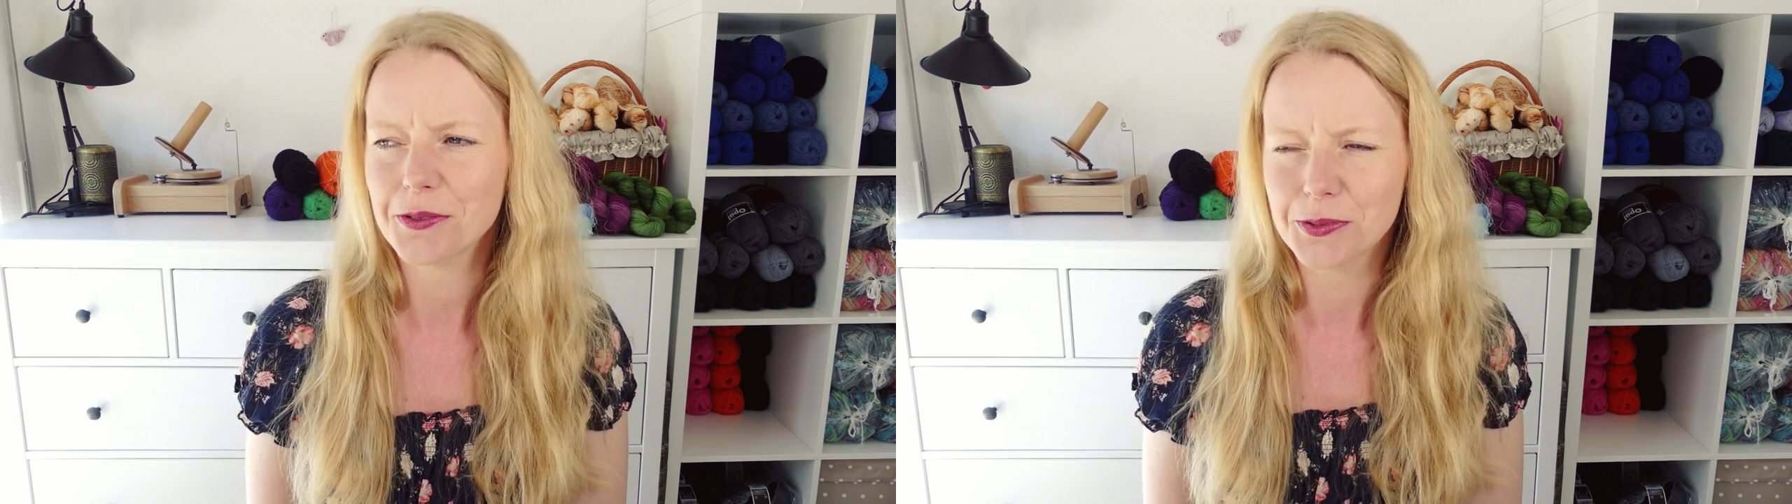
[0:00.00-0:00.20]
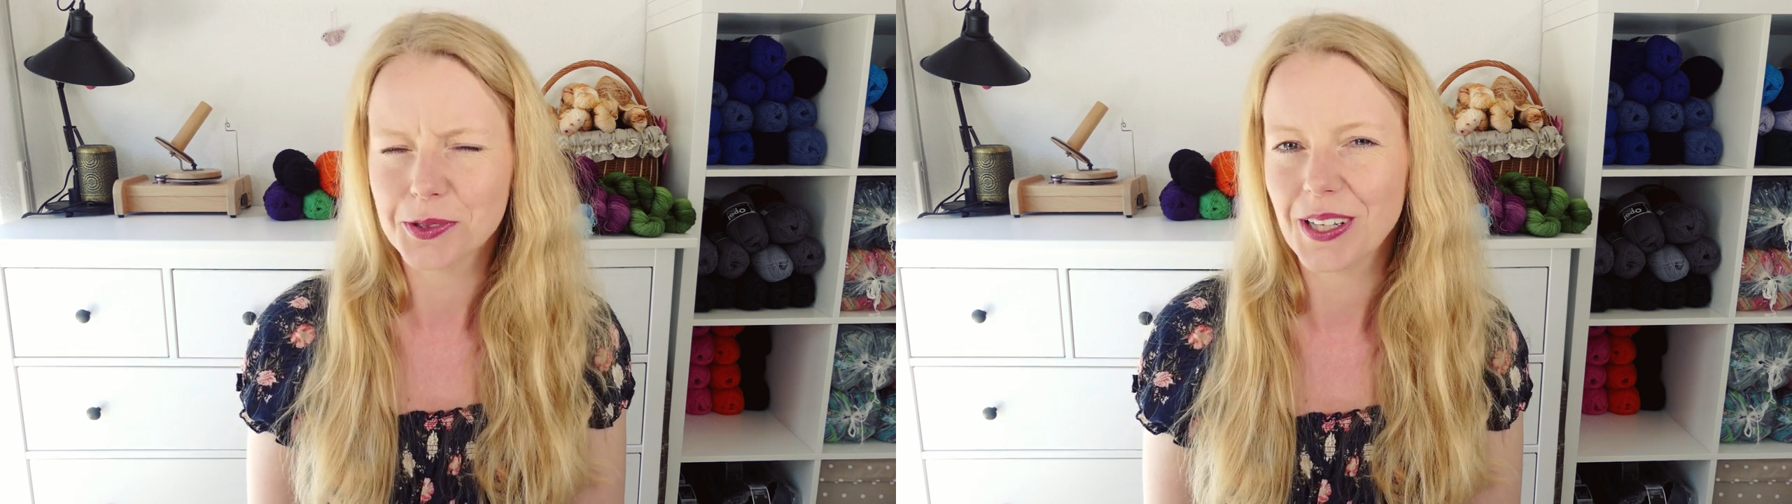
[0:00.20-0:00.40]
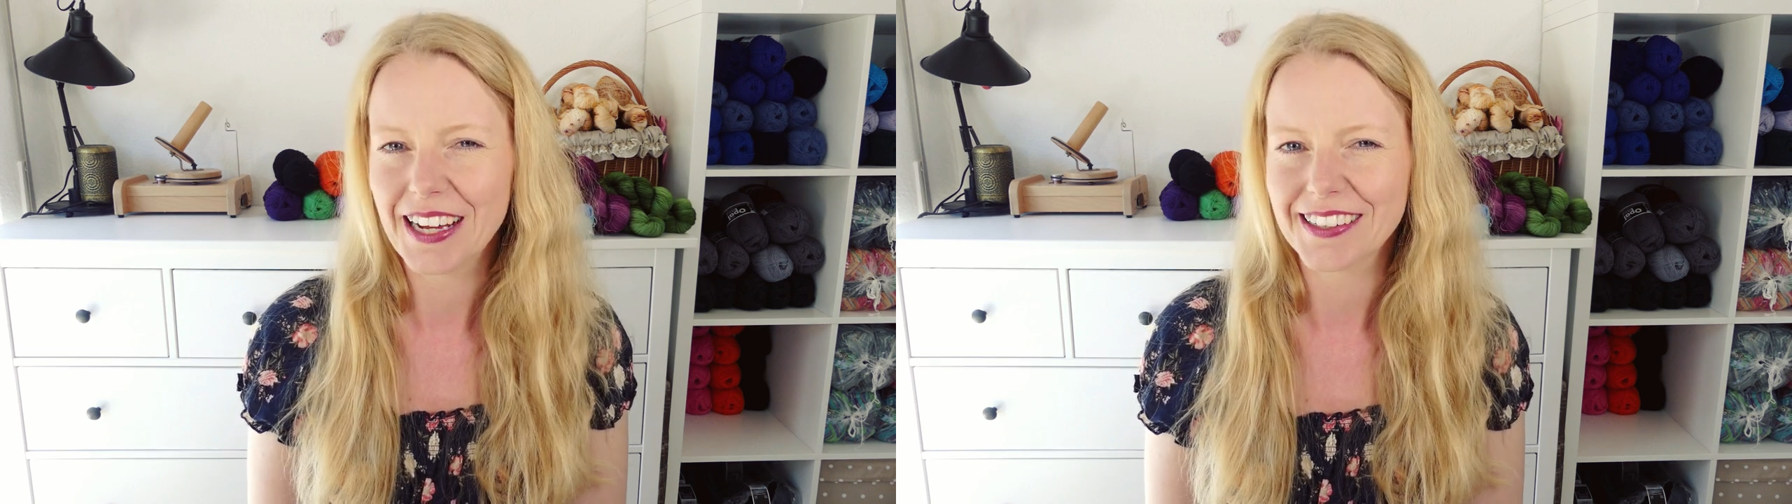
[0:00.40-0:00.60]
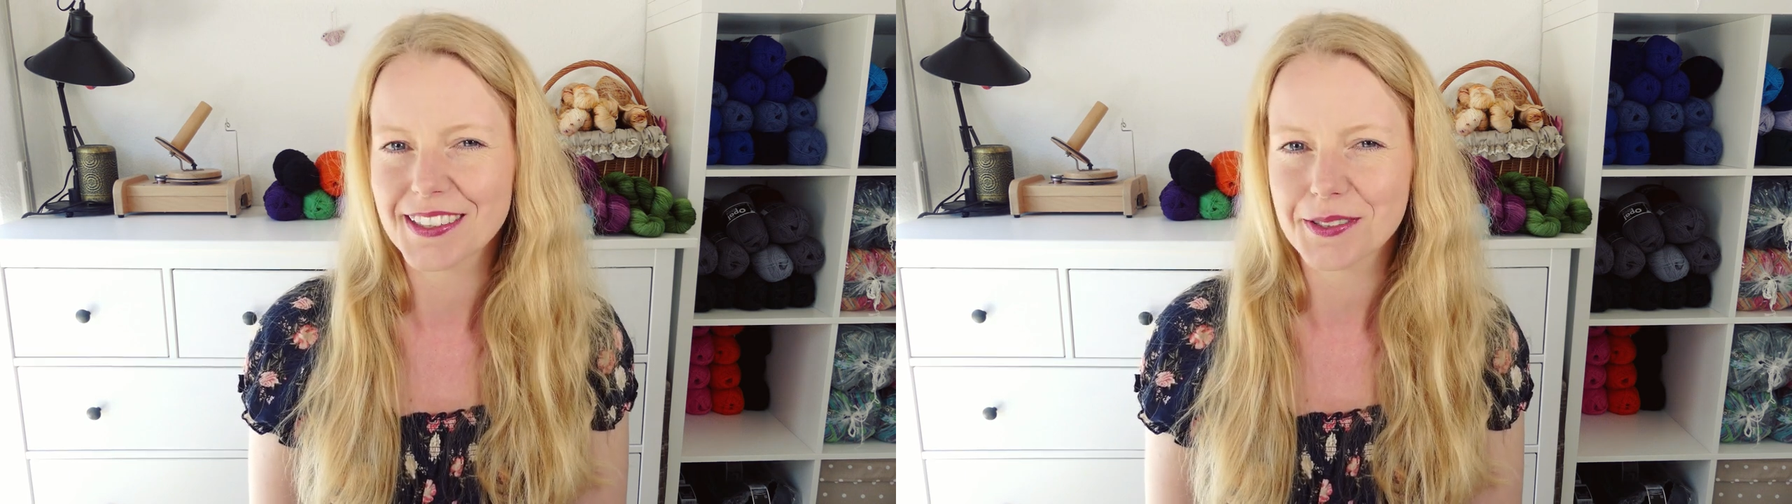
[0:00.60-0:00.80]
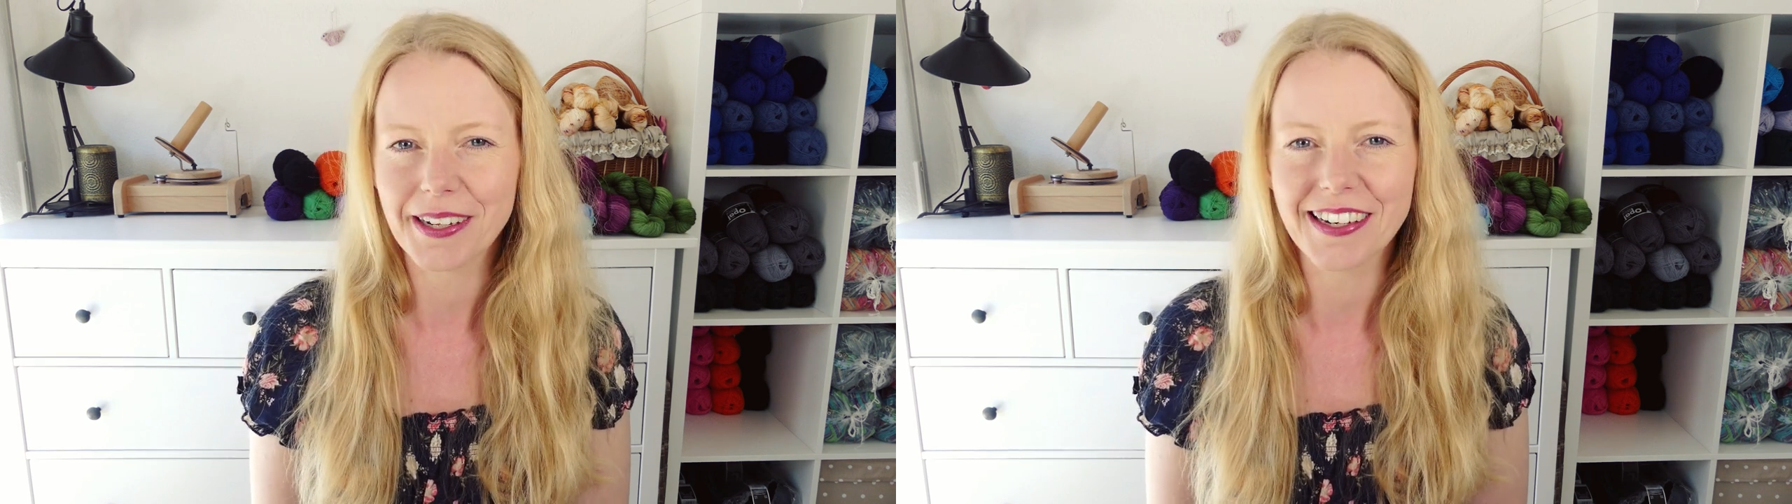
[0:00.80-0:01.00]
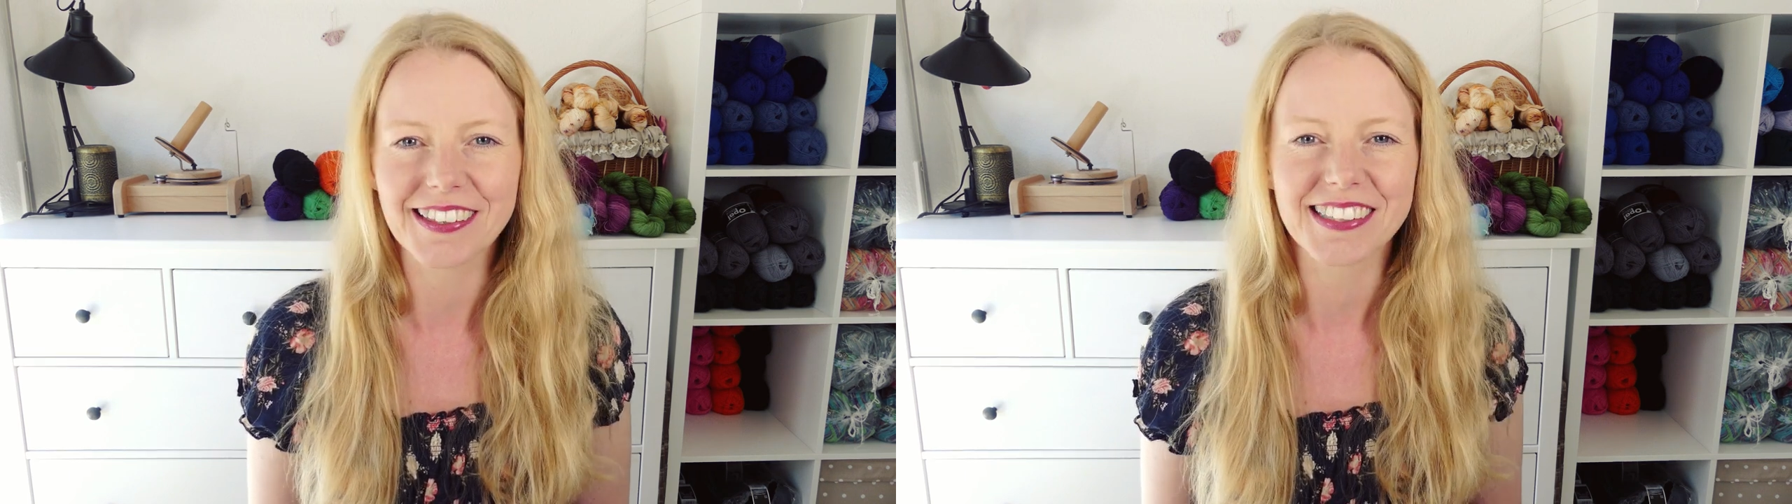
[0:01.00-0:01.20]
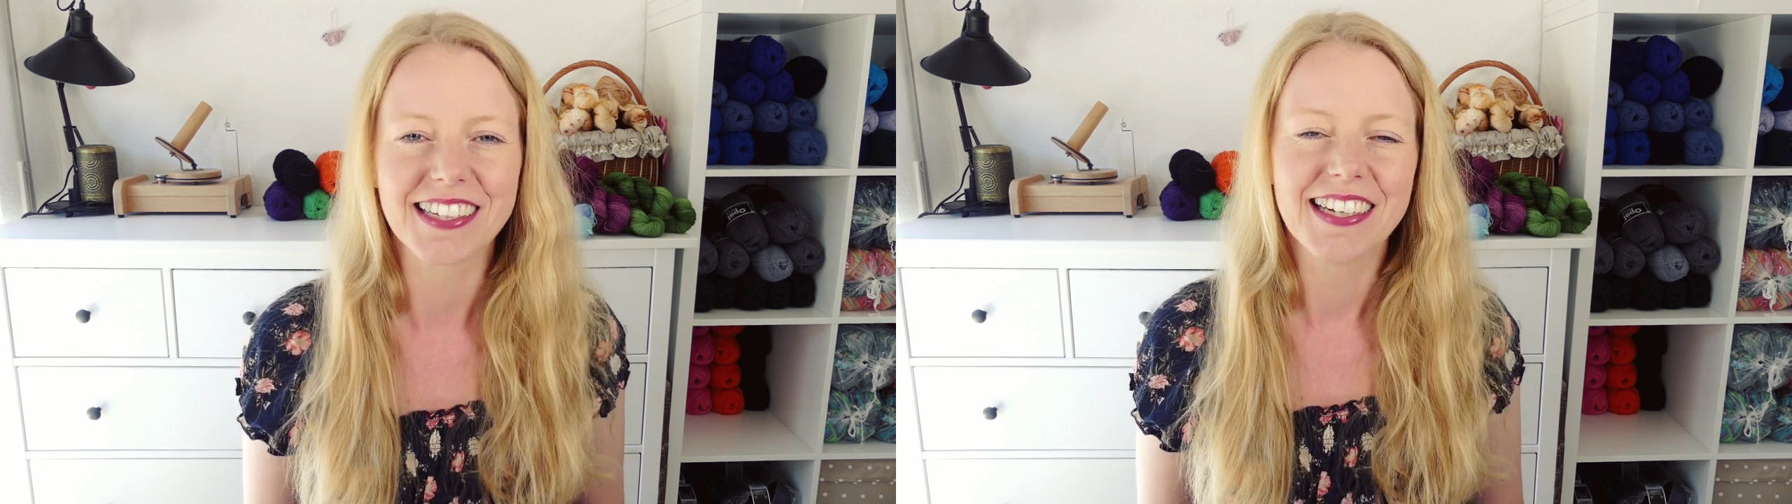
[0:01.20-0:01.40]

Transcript: wool artists, why not?